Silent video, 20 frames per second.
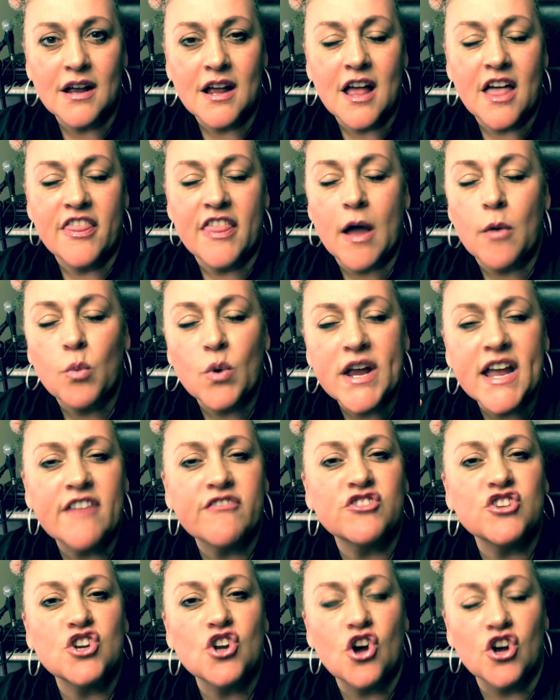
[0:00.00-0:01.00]
that we have
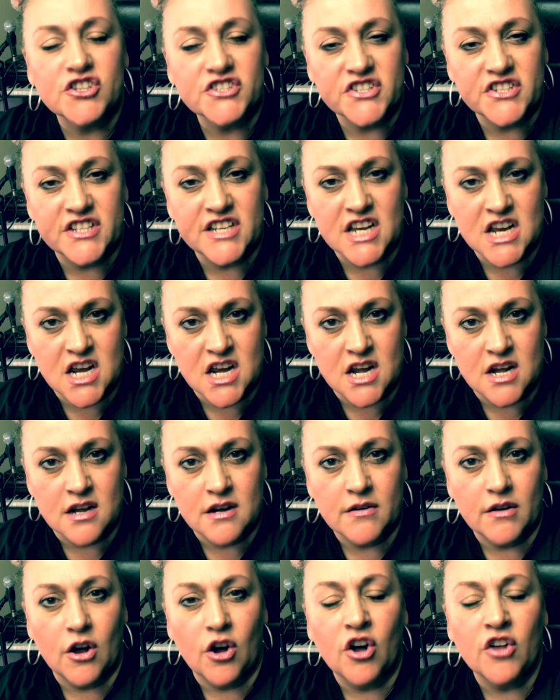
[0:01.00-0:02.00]
not
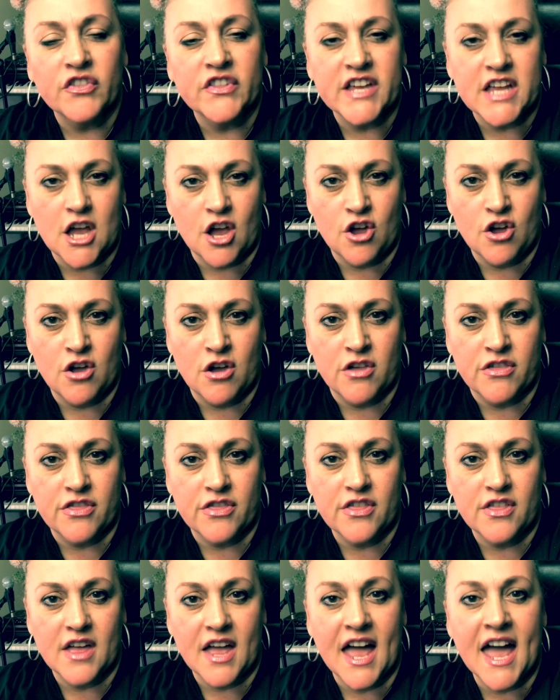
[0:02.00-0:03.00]
seen on the
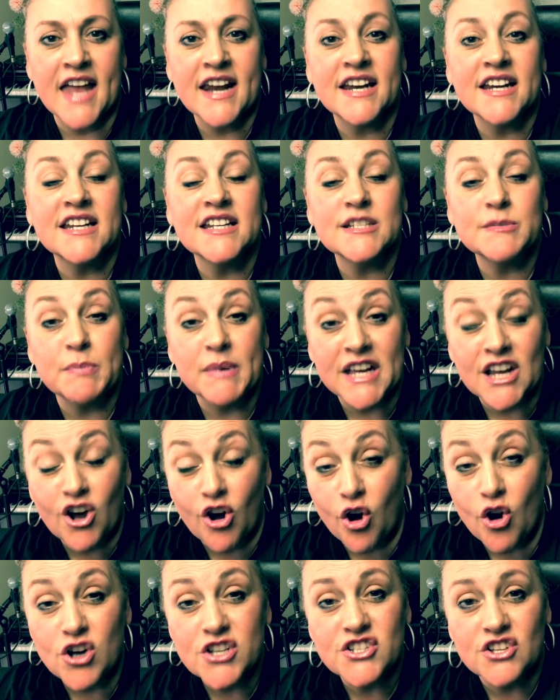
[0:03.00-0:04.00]
earth. And it is
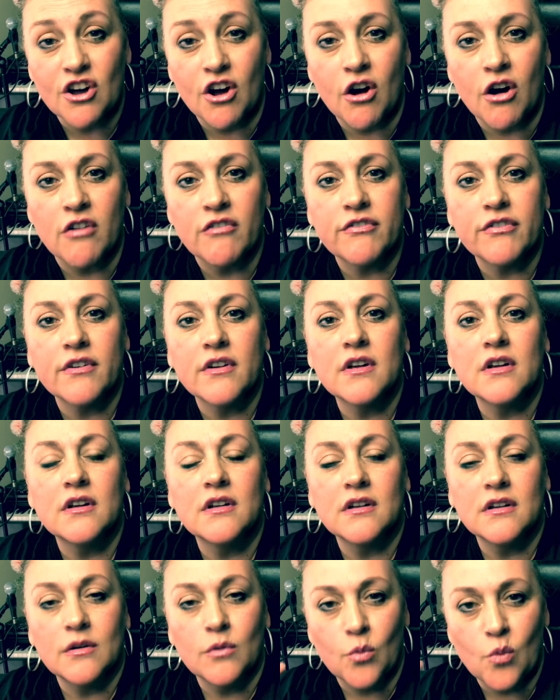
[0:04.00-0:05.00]
because of
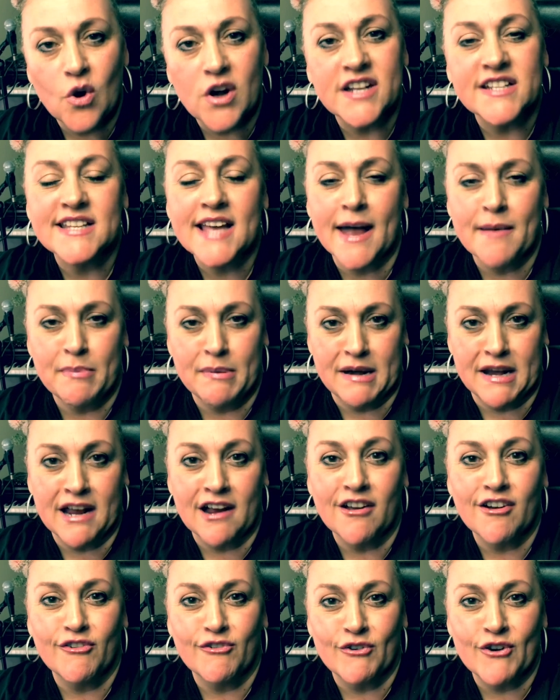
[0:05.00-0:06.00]
what is
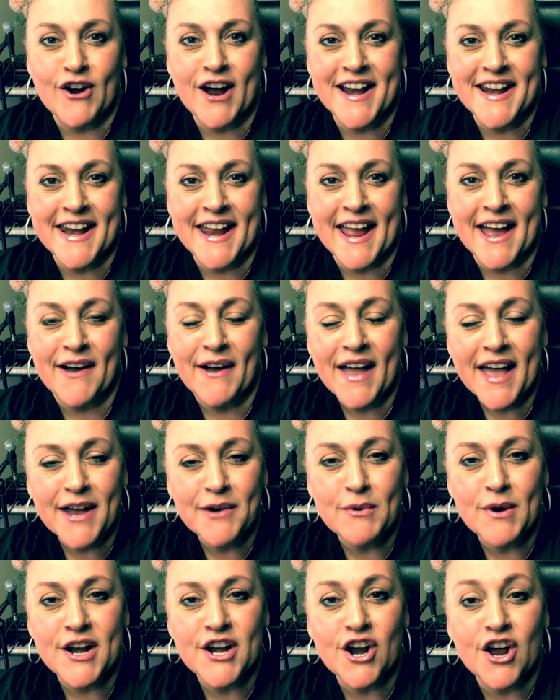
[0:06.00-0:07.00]
happening right now. How
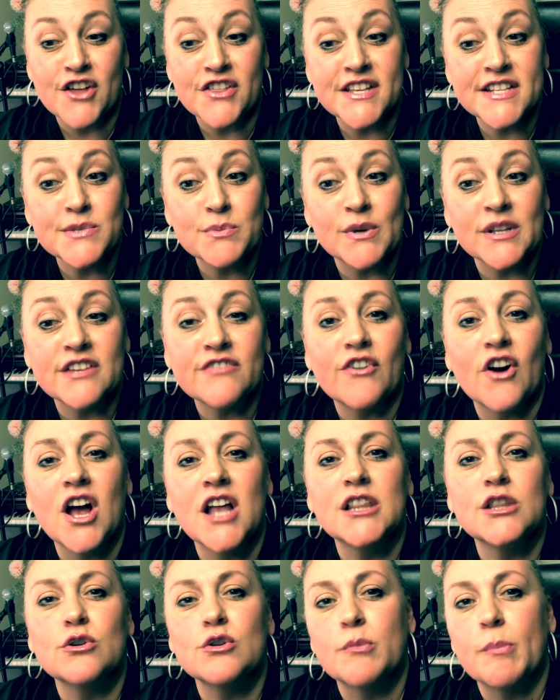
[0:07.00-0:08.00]
do I know this? Well, if I
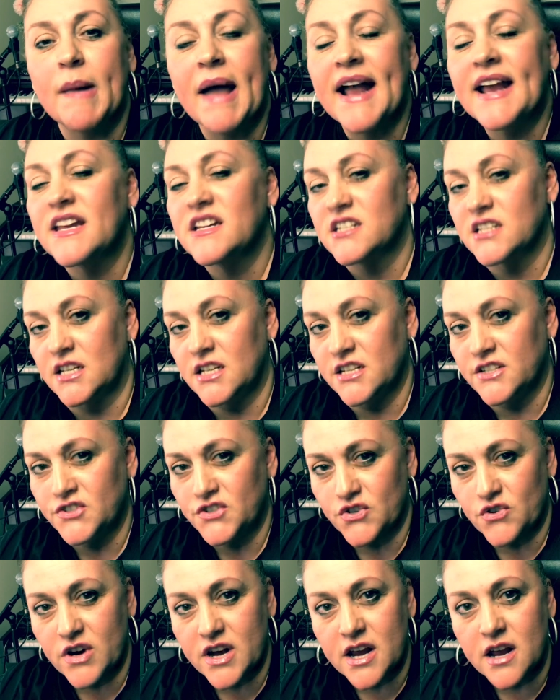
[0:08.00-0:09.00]
look back into
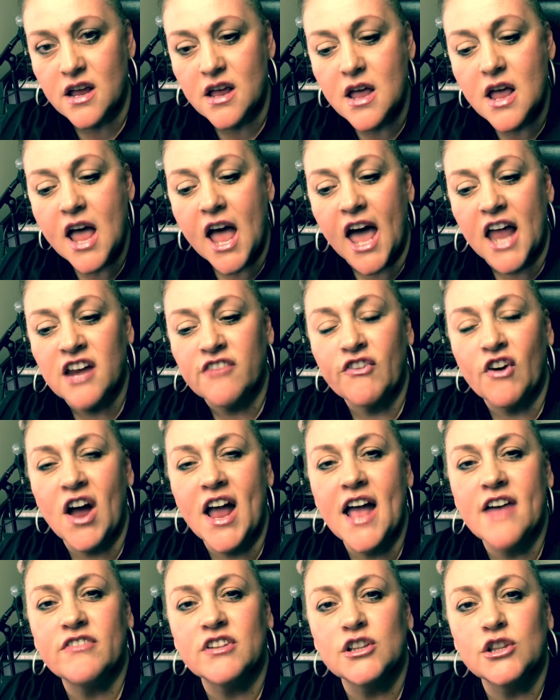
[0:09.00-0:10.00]
history and if I
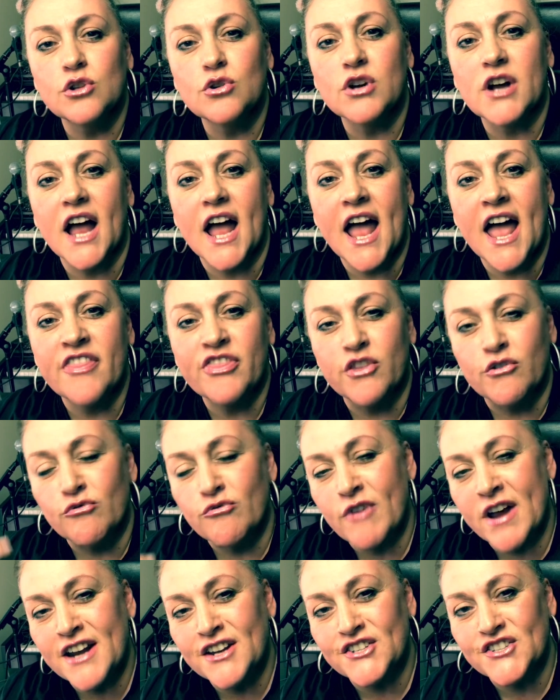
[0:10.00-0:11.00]
have a look at the
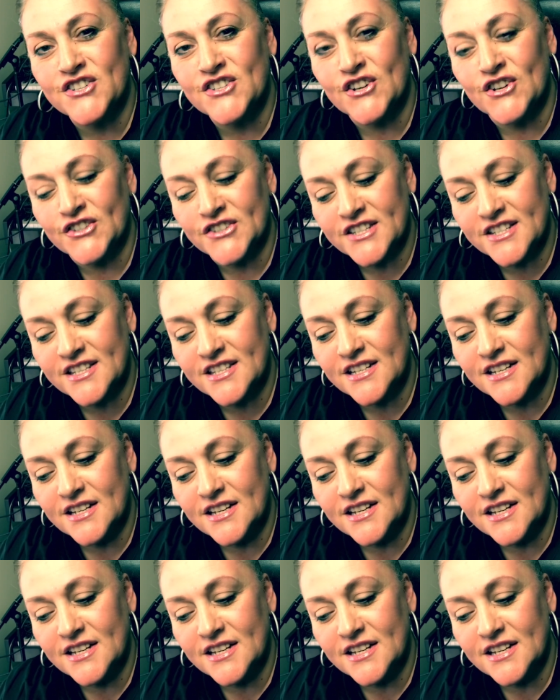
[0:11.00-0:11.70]
renaissance,